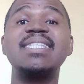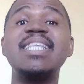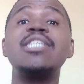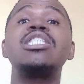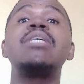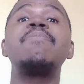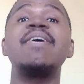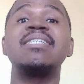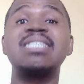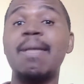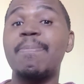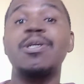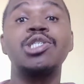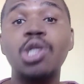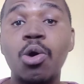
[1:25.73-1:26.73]
needs to be a
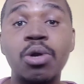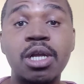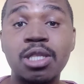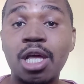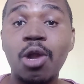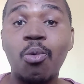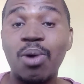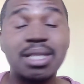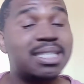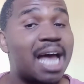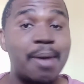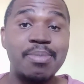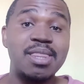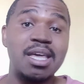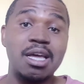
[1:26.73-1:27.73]
stepping stone, not a
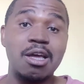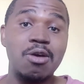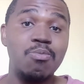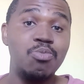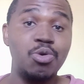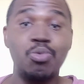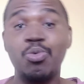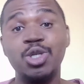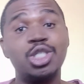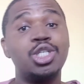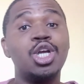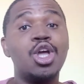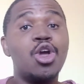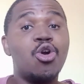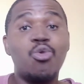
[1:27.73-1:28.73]
one-time thing,
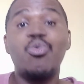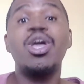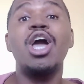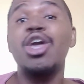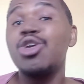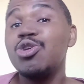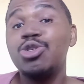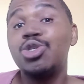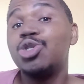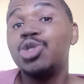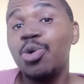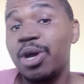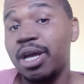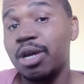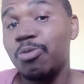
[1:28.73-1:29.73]
which we are used to
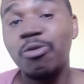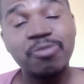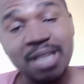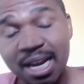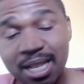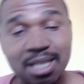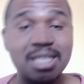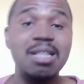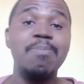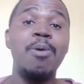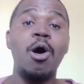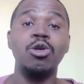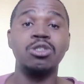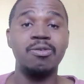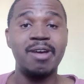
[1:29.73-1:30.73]
doing. We've done this in the
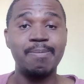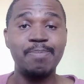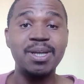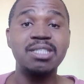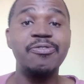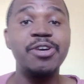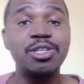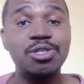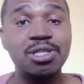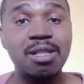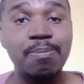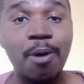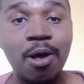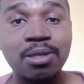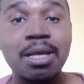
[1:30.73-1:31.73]
past. We've had big victories in
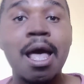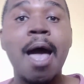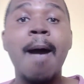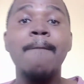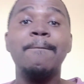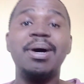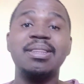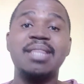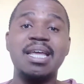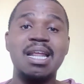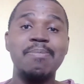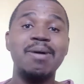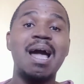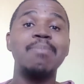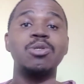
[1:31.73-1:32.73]
the past, but then
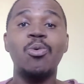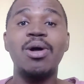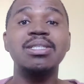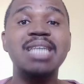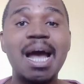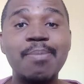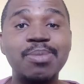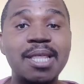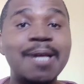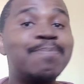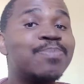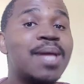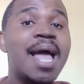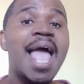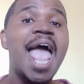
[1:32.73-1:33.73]
it becomes a one-time
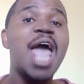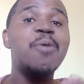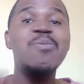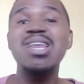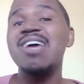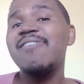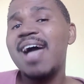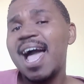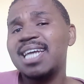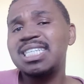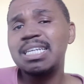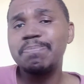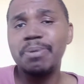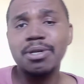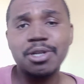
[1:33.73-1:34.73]
thing, and we never
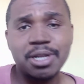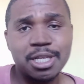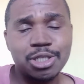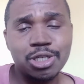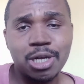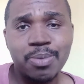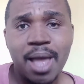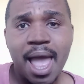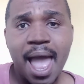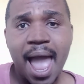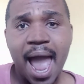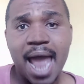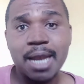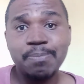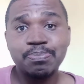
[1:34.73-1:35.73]
actually build on it,
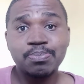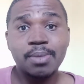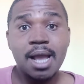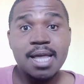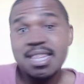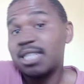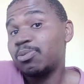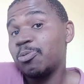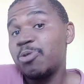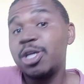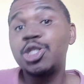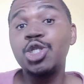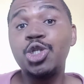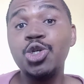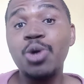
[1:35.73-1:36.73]
And that's what we
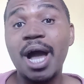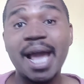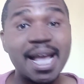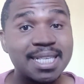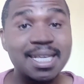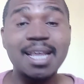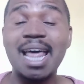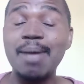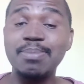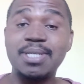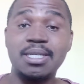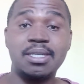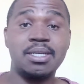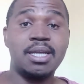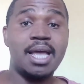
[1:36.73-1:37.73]
need to do against
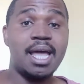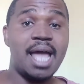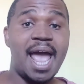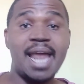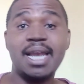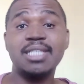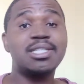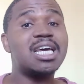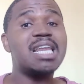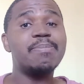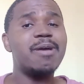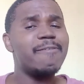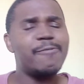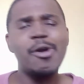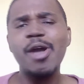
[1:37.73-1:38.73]
Southampton. And it's going to
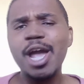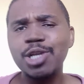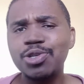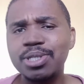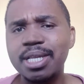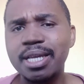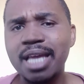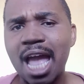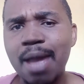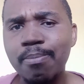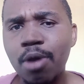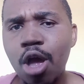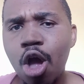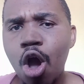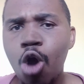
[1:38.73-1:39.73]
be a very interesting
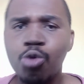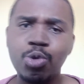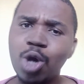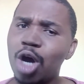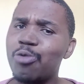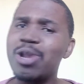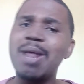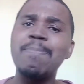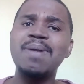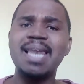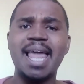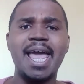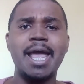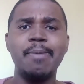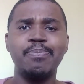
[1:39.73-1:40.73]
game. We can't really
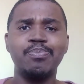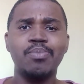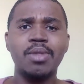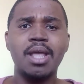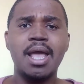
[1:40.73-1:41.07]
play